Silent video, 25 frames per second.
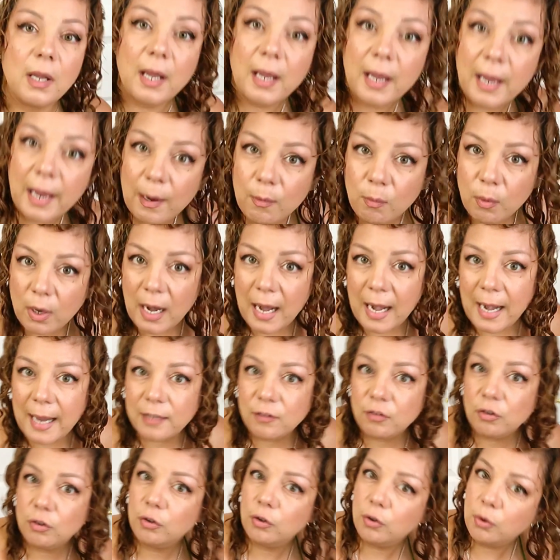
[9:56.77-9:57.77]
And what I like
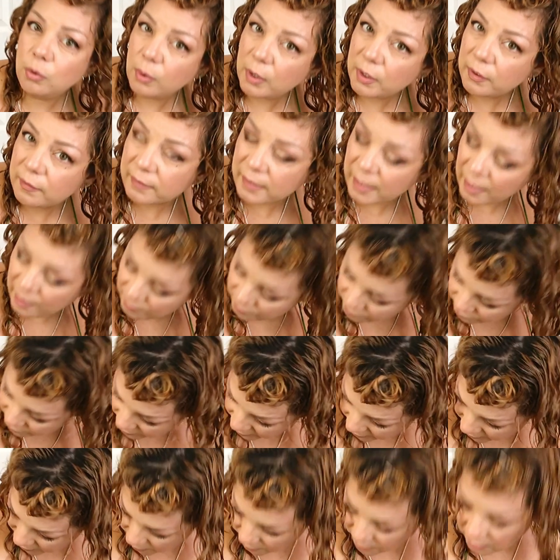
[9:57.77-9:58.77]
to do is get
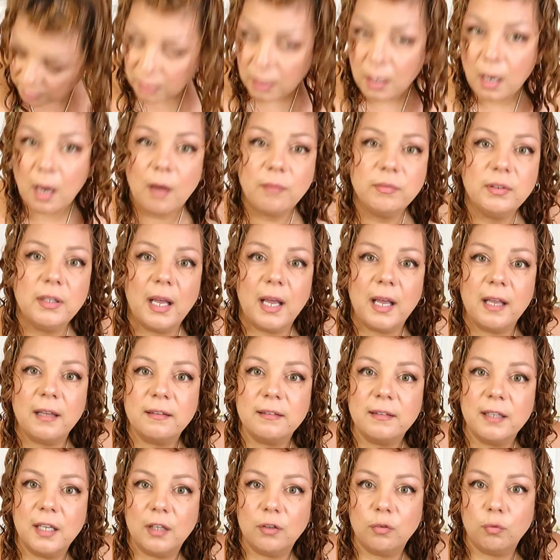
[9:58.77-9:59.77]
rid of the
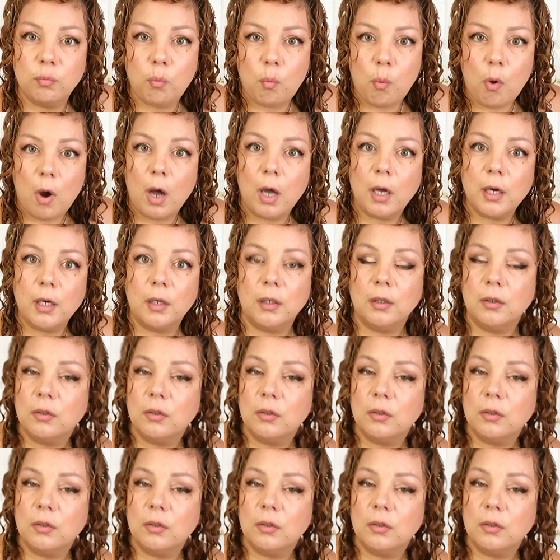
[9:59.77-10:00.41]
excess water.